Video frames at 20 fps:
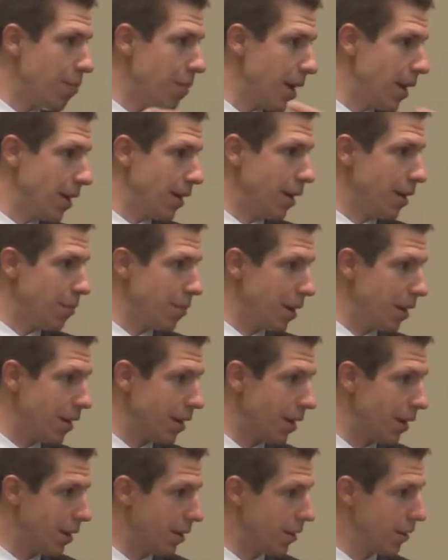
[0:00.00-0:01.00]
mayday,
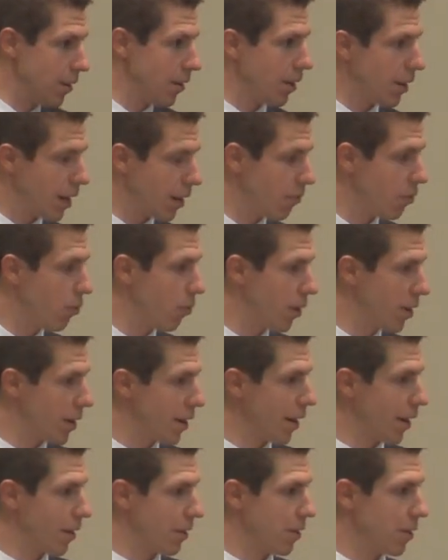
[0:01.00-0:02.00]
mayday. Everyone
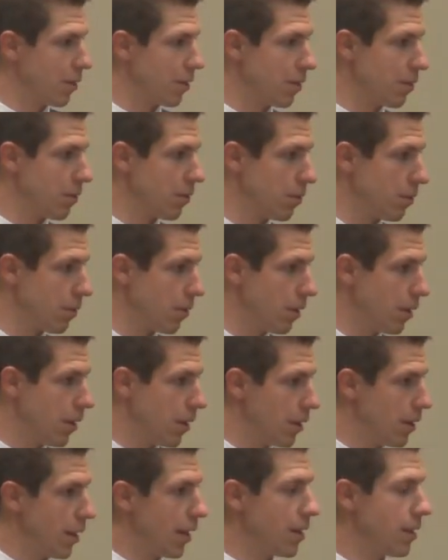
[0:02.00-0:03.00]
died.
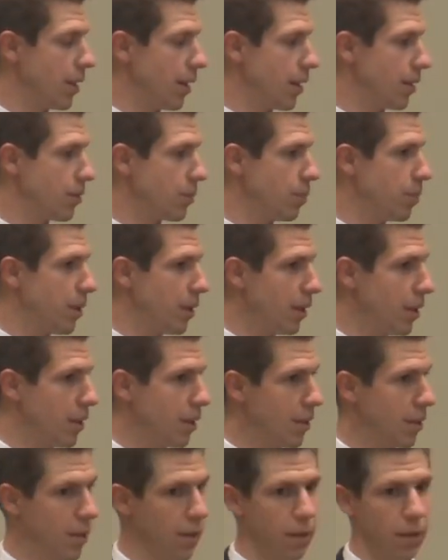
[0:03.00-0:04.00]
The NTSB
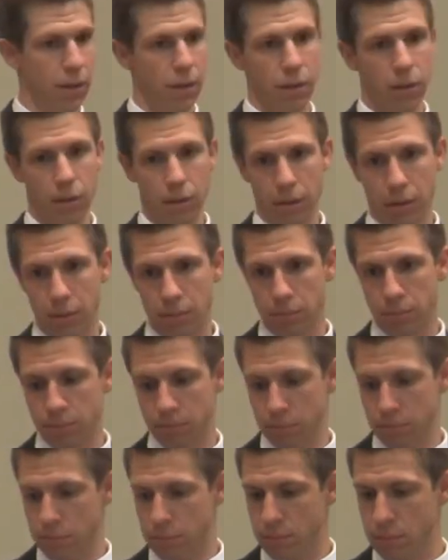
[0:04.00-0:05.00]
um,
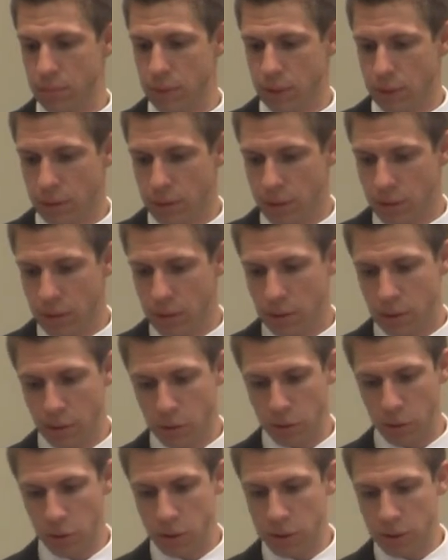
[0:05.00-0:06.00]

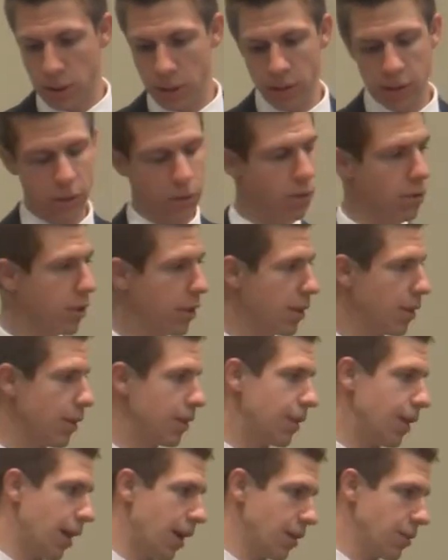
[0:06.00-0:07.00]
looks into the,
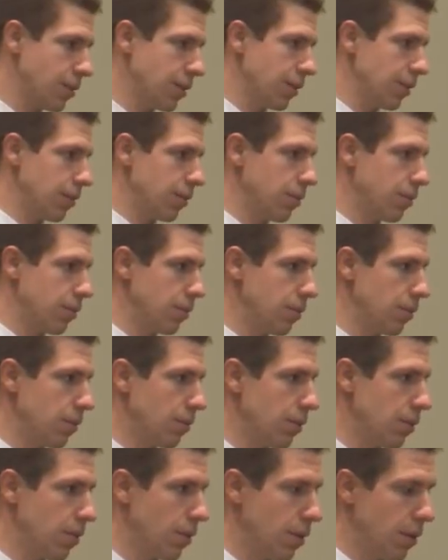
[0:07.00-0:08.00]
the accident,
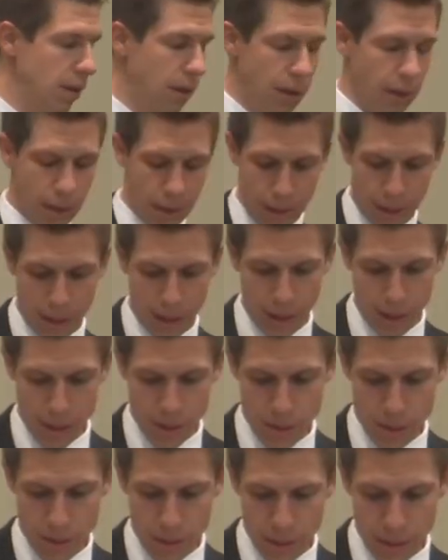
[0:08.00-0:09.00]

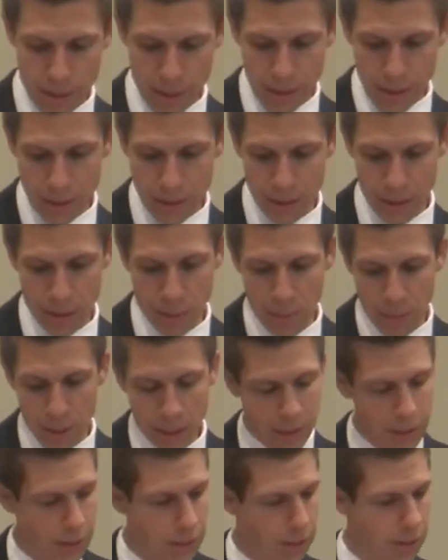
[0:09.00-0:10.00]
and they
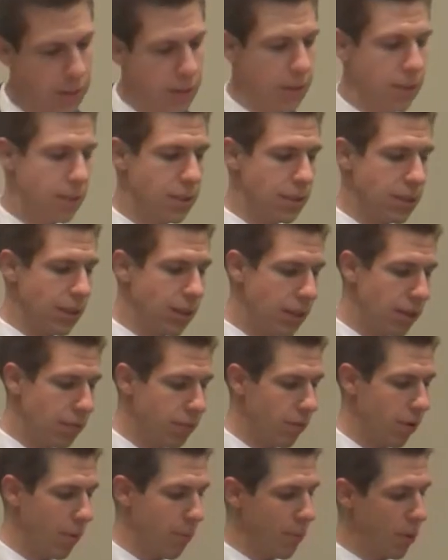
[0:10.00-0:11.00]
begin to, to see
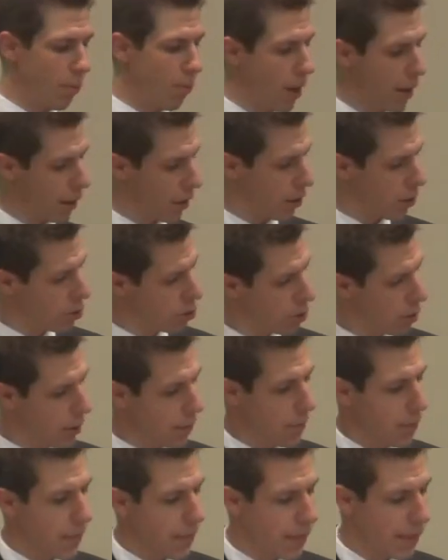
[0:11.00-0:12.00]
from the wreckage
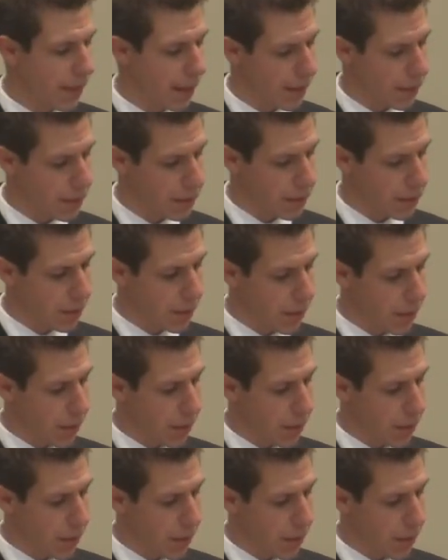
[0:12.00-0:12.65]
that